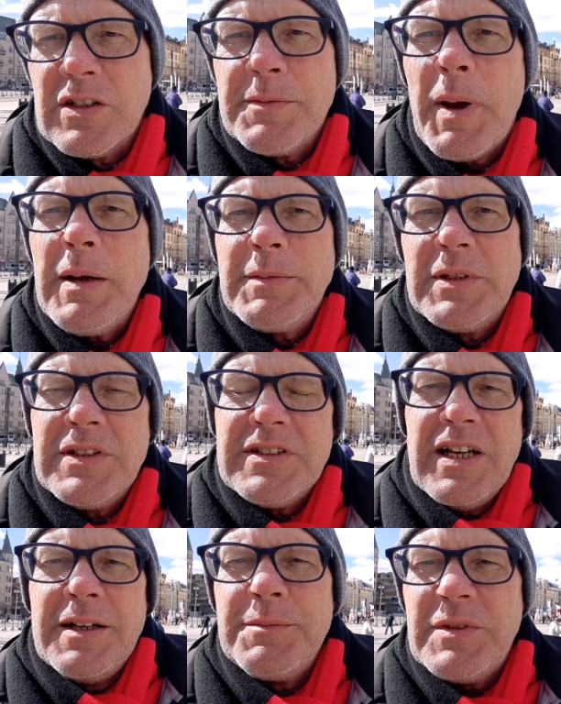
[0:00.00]
at the moment,
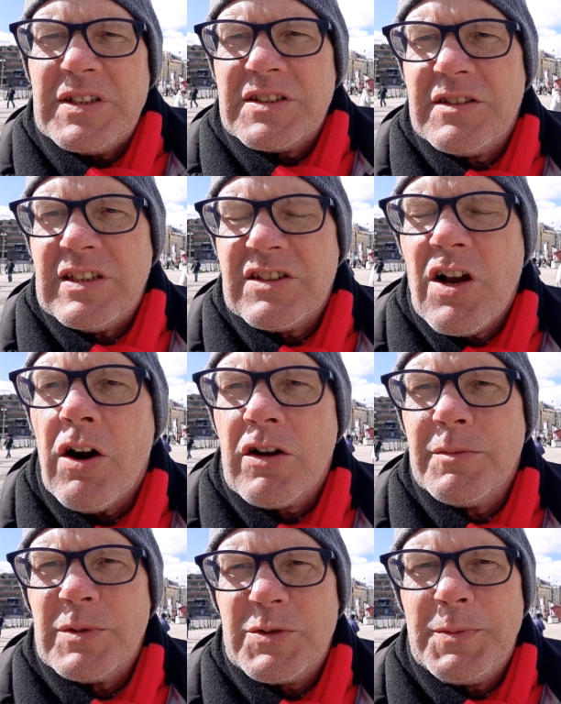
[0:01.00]
this
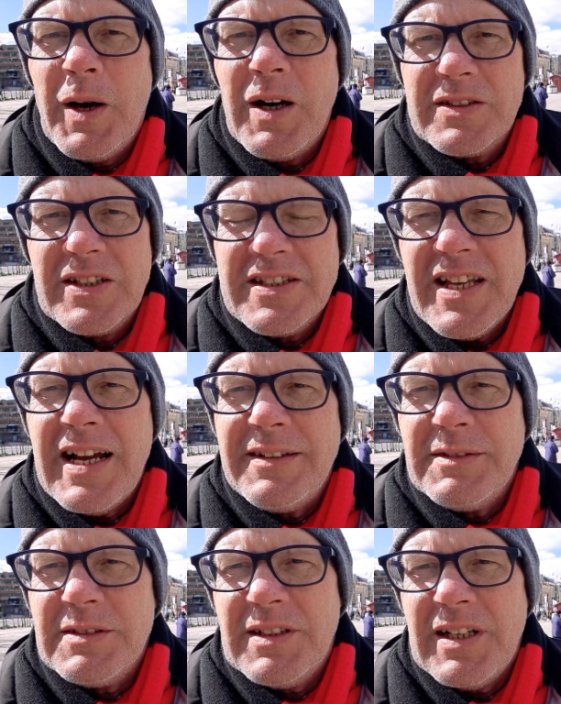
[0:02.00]
Kokoomus party,
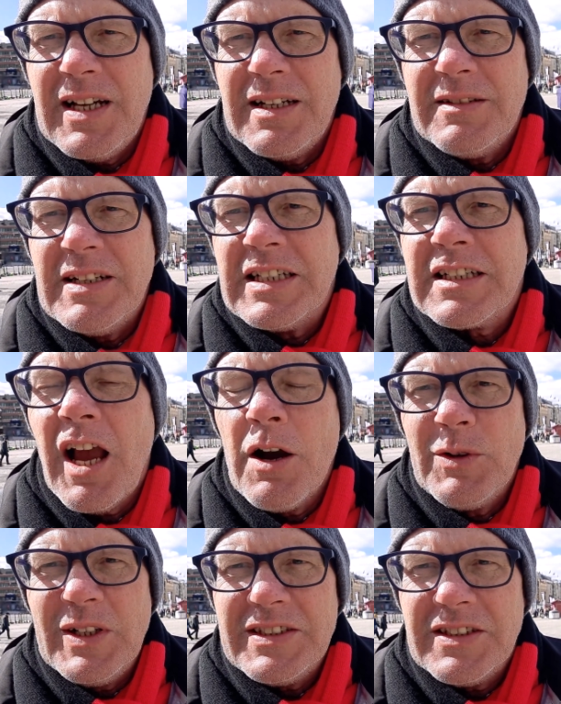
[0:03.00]
they're in a
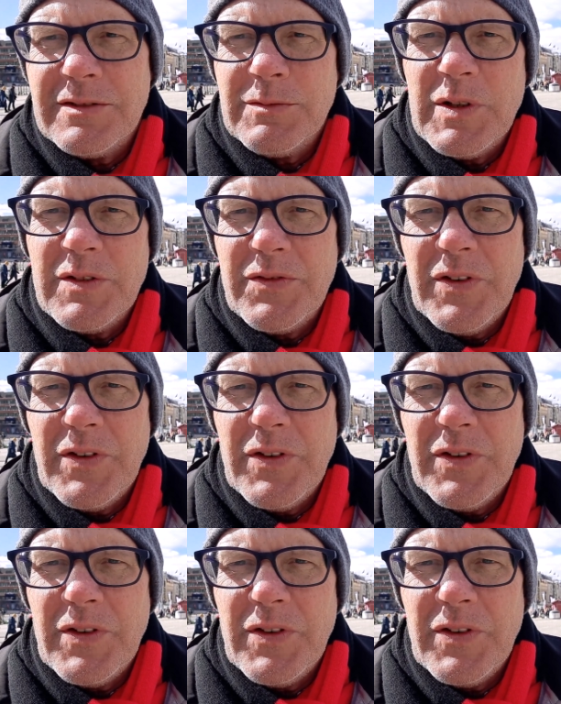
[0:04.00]
coalition with